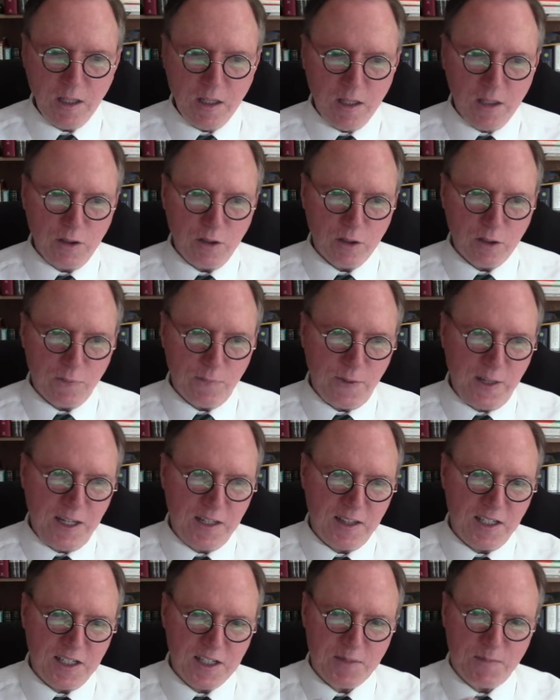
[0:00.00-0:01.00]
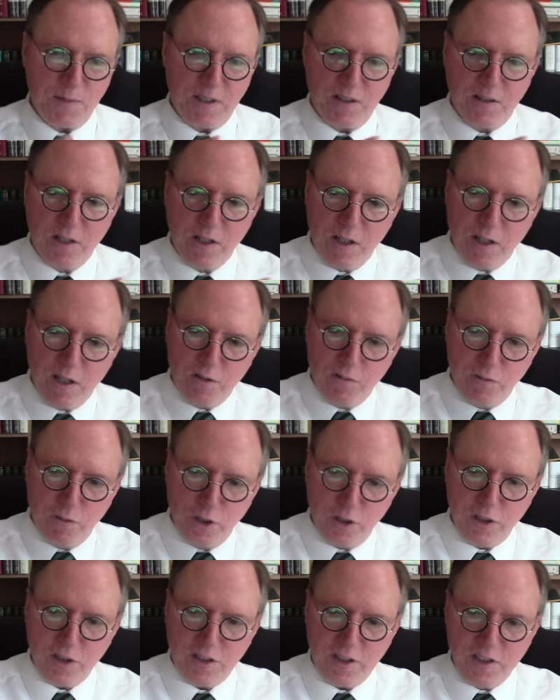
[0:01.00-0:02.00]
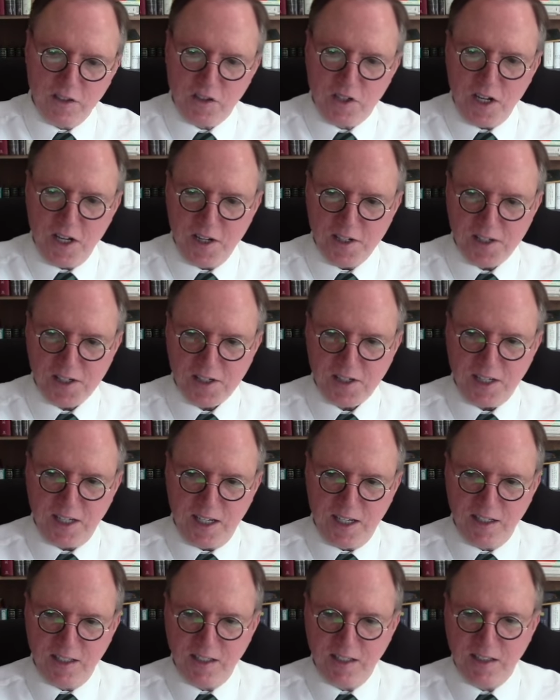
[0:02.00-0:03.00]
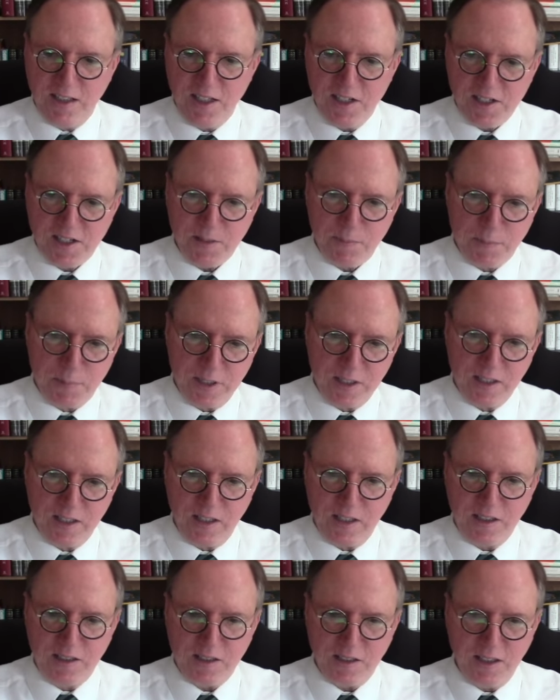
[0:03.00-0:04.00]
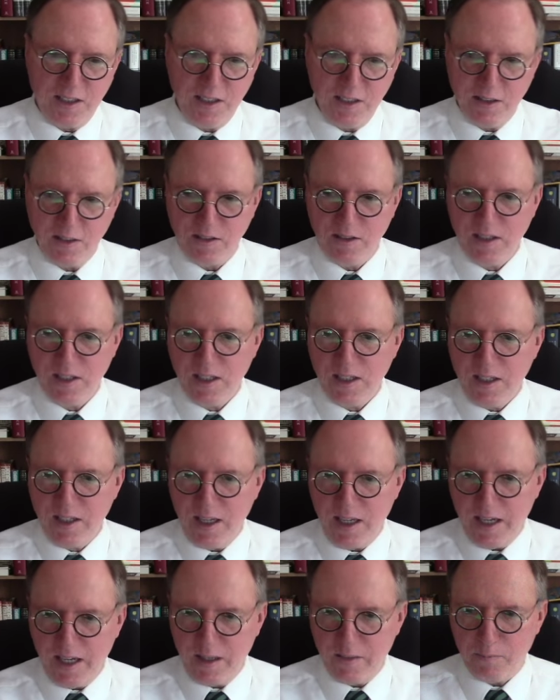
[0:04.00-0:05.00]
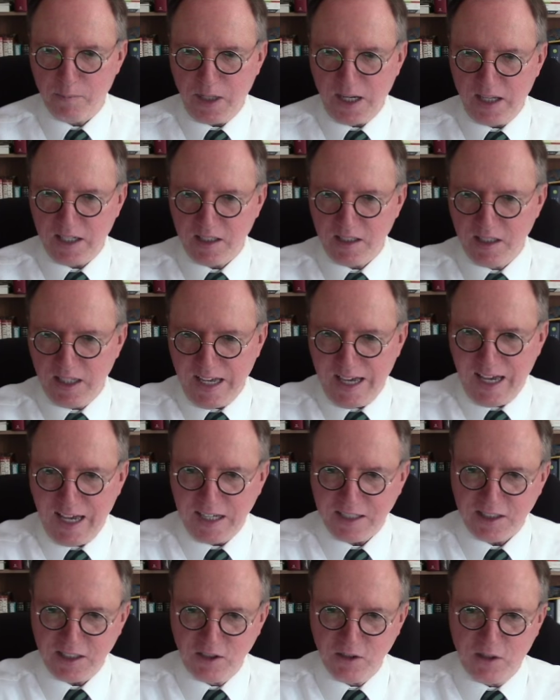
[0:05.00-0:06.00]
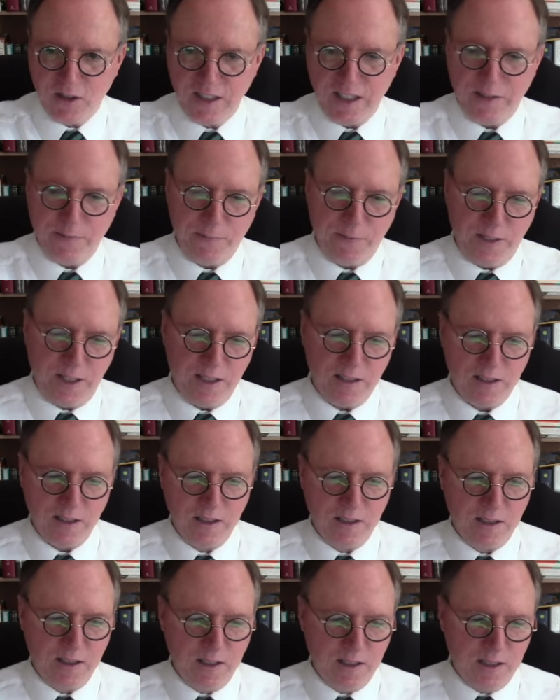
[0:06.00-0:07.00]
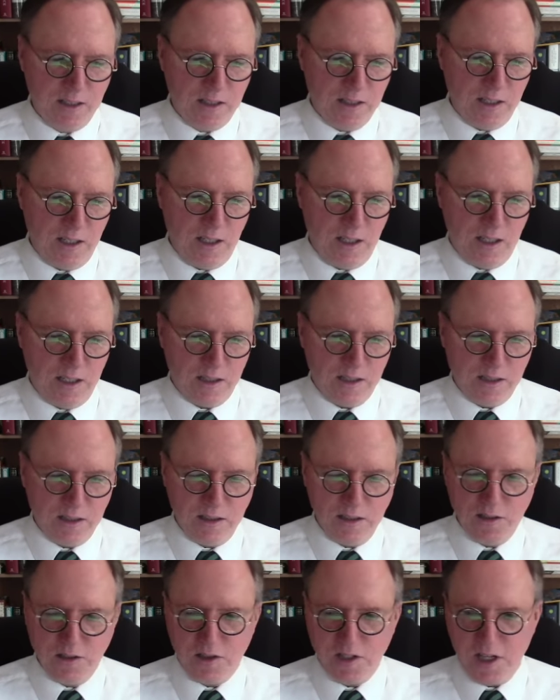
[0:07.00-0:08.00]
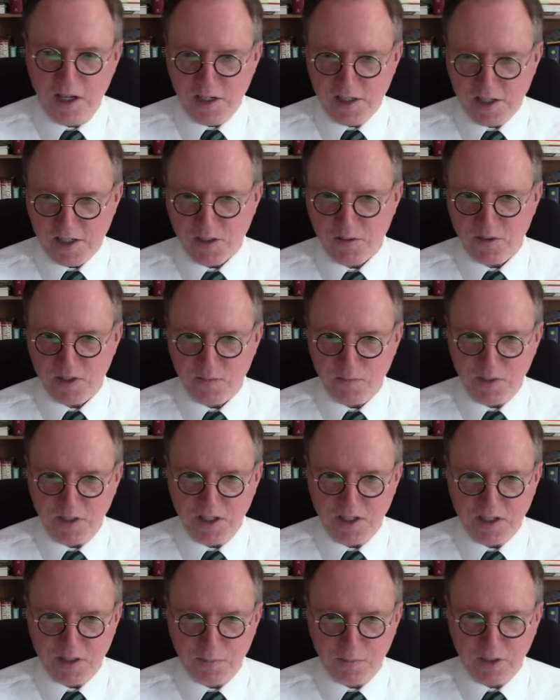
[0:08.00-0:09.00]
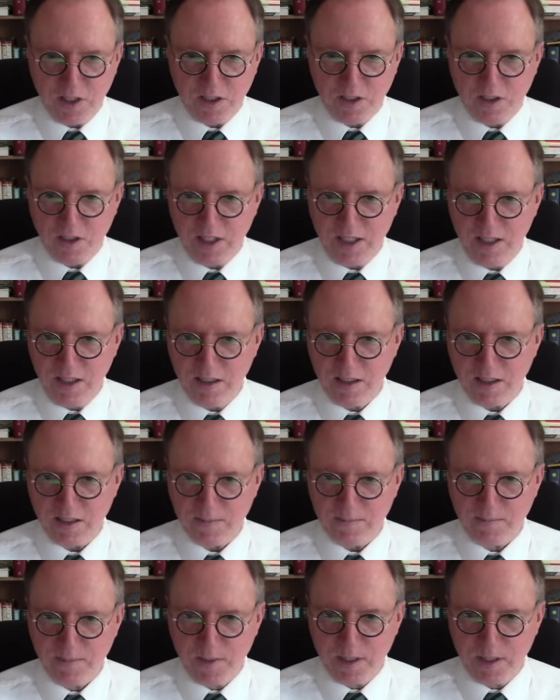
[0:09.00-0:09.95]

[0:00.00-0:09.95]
Your faith has been rooted in Jesus and in His ability to heal. And by acting on that faith, uh, Jesus was pleased to bring her healing.